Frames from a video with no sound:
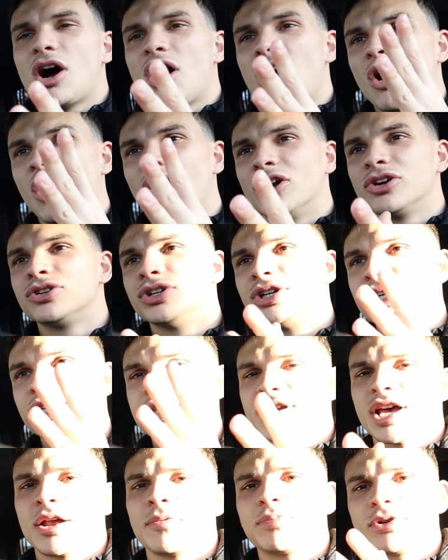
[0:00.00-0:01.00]

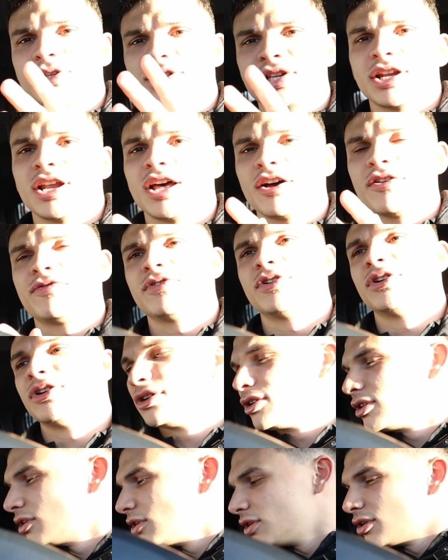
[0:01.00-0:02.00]
110% effort.
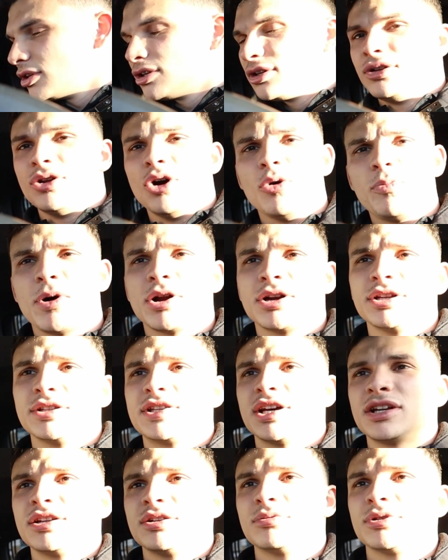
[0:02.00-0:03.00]
No pun
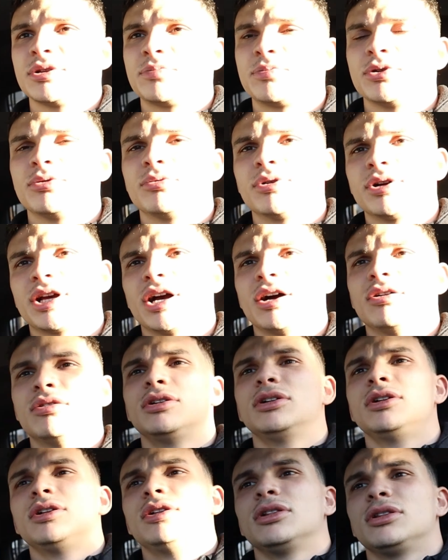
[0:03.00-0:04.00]
intended with the pre-workout.
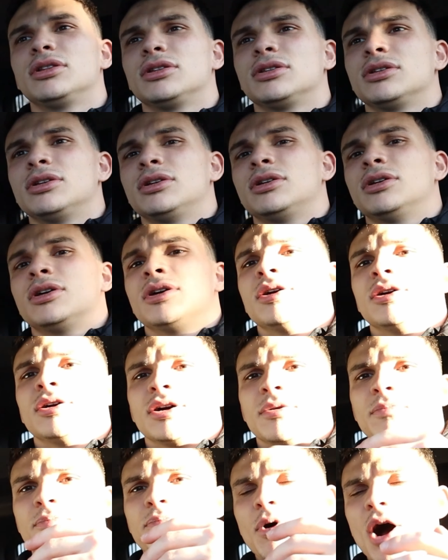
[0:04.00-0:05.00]

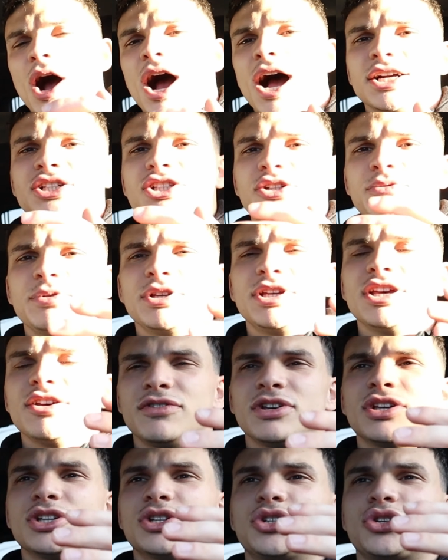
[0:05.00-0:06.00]
But I should be
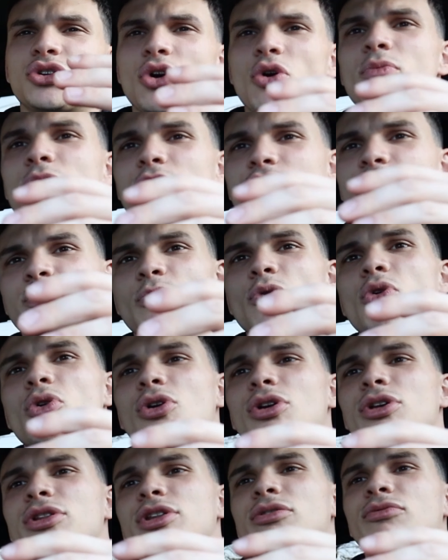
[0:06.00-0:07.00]
giving so much
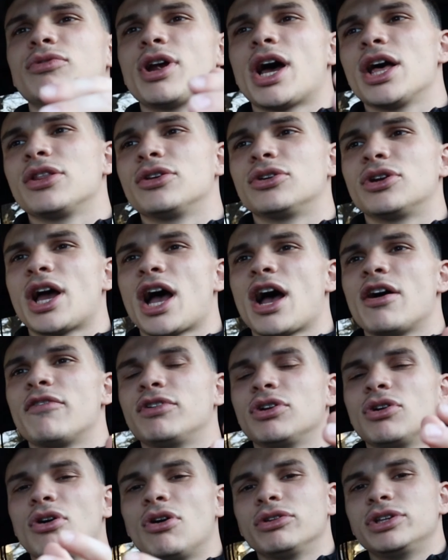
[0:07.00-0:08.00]
more than rather
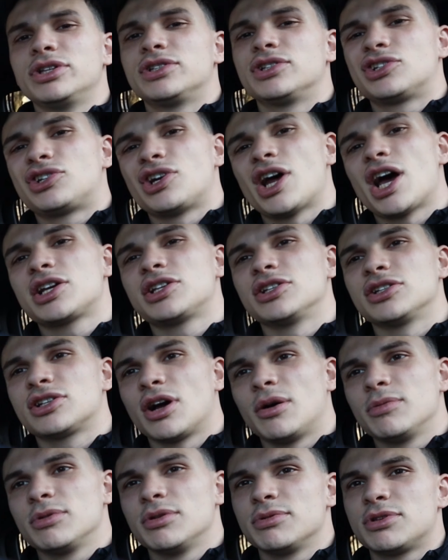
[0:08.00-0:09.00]
having all these distractions
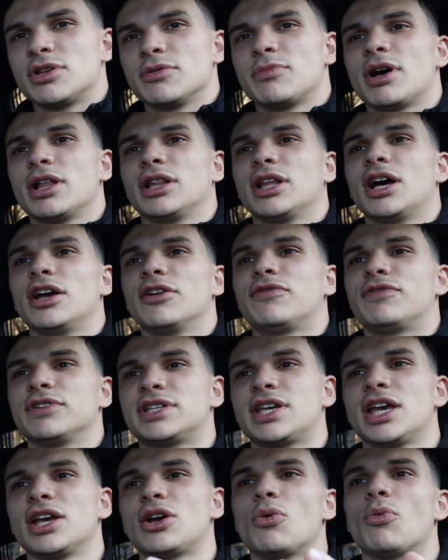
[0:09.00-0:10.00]
come into my life and
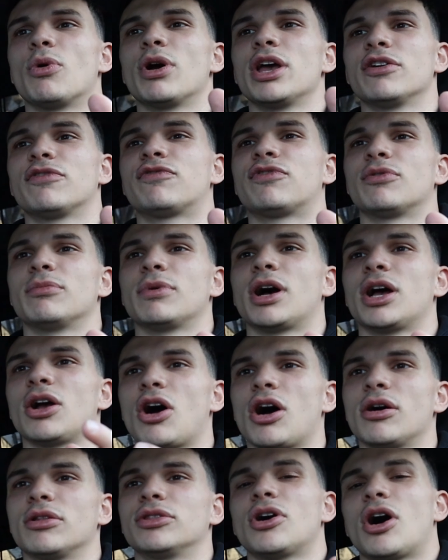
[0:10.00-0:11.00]
take away from
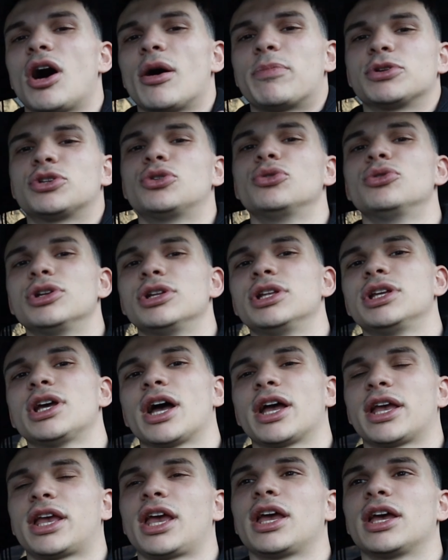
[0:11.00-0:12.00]
the opportunity
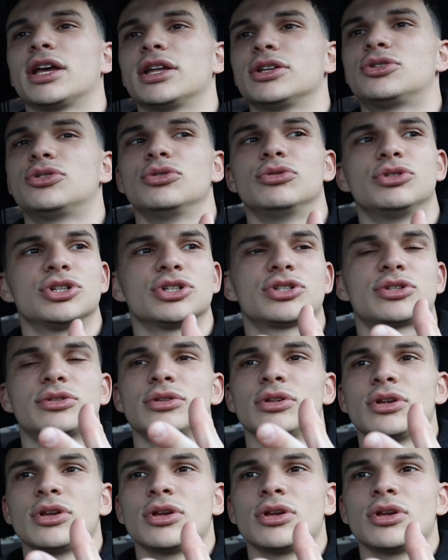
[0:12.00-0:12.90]
I can to just